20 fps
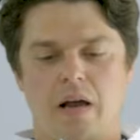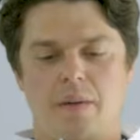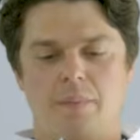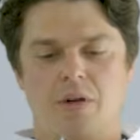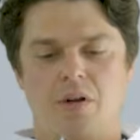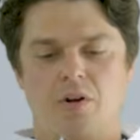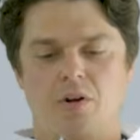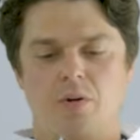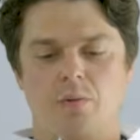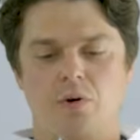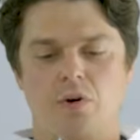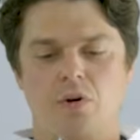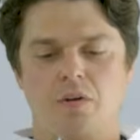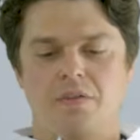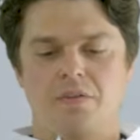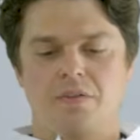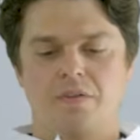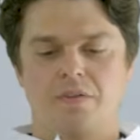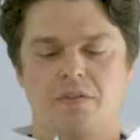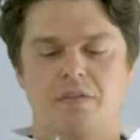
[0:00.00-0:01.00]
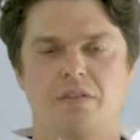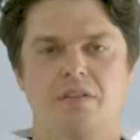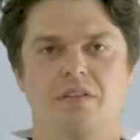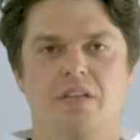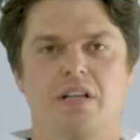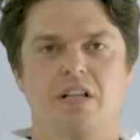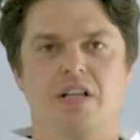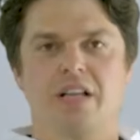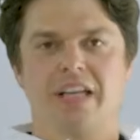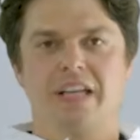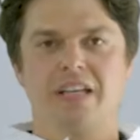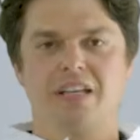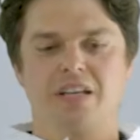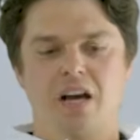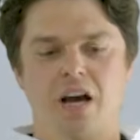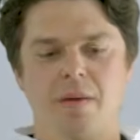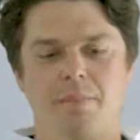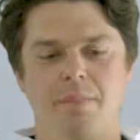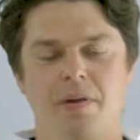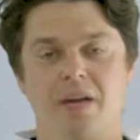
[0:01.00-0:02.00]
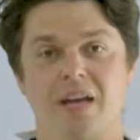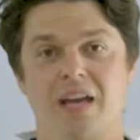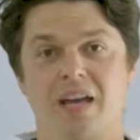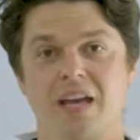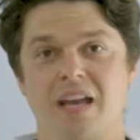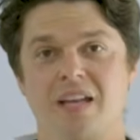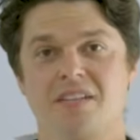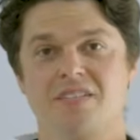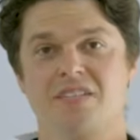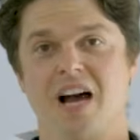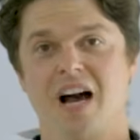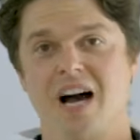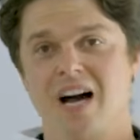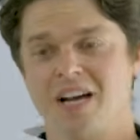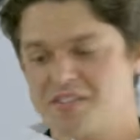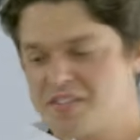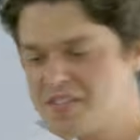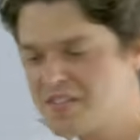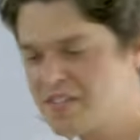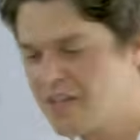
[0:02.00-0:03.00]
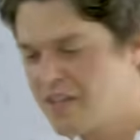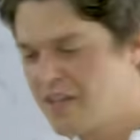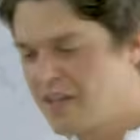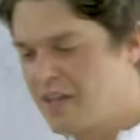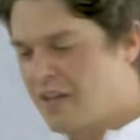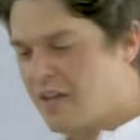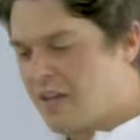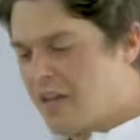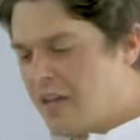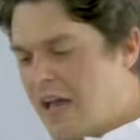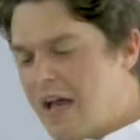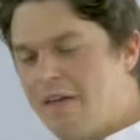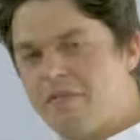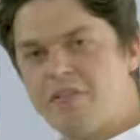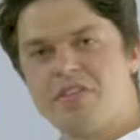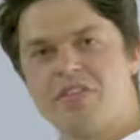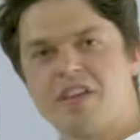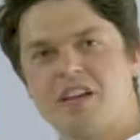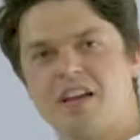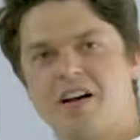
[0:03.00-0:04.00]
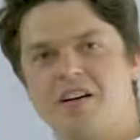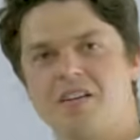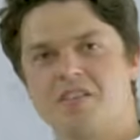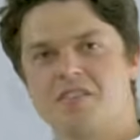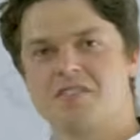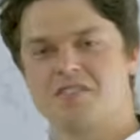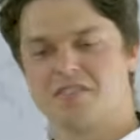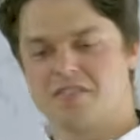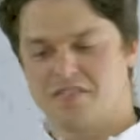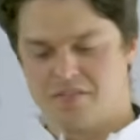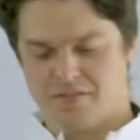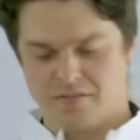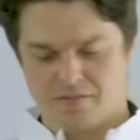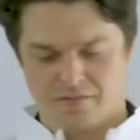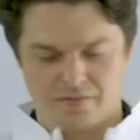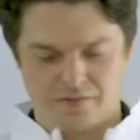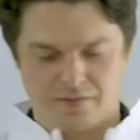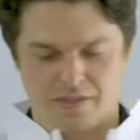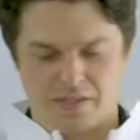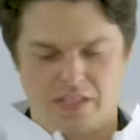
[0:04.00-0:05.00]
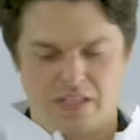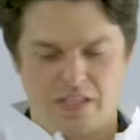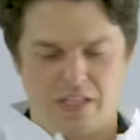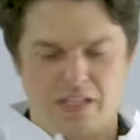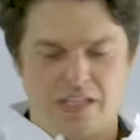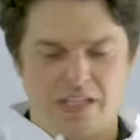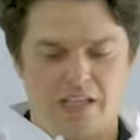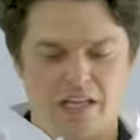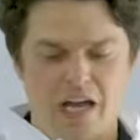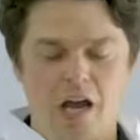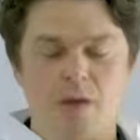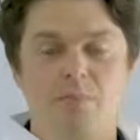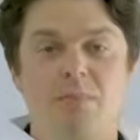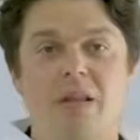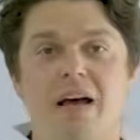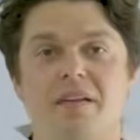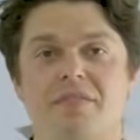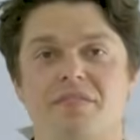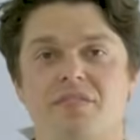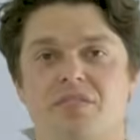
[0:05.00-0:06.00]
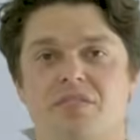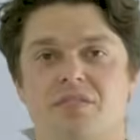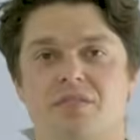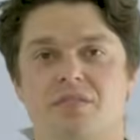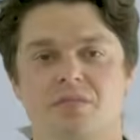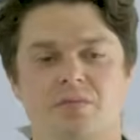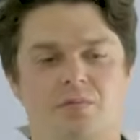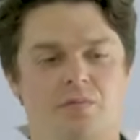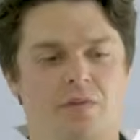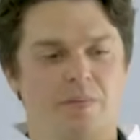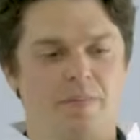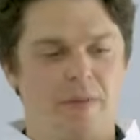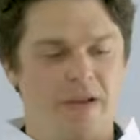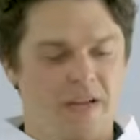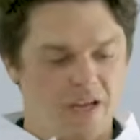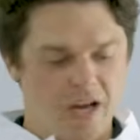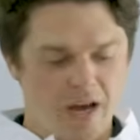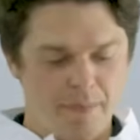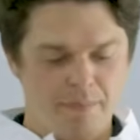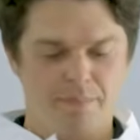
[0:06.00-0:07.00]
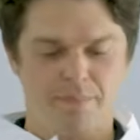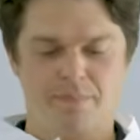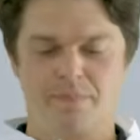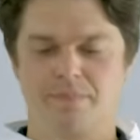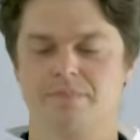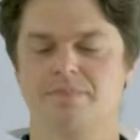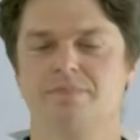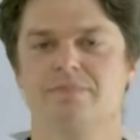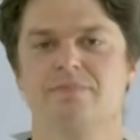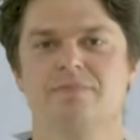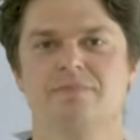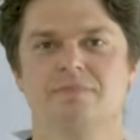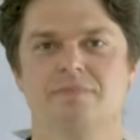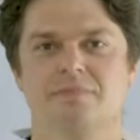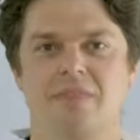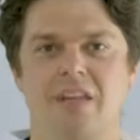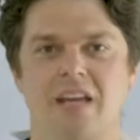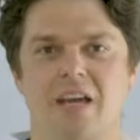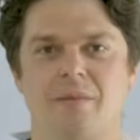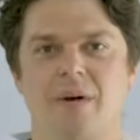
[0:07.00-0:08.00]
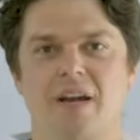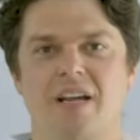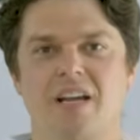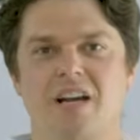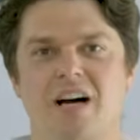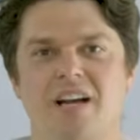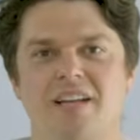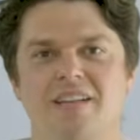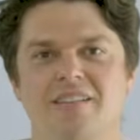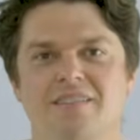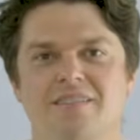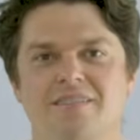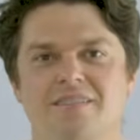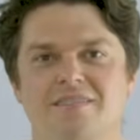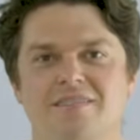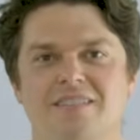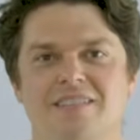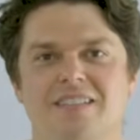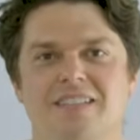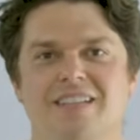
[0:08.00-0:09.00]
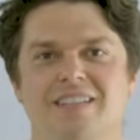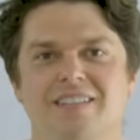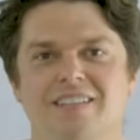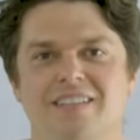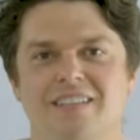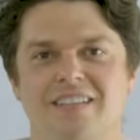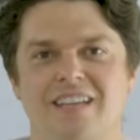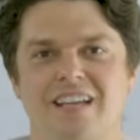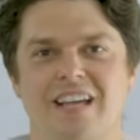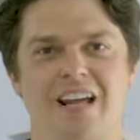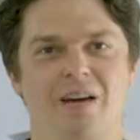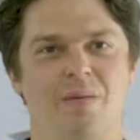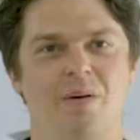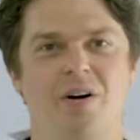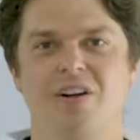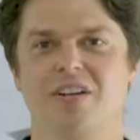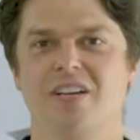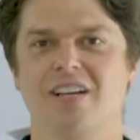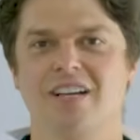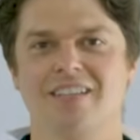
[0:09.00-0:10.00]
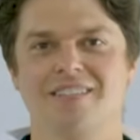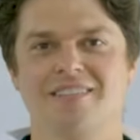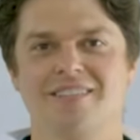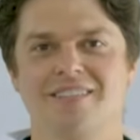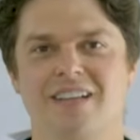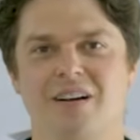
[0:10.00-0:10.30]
I'm going to remove the clean cup and toss everything else. Now I'm left with my cup and my gun, and I'm all good.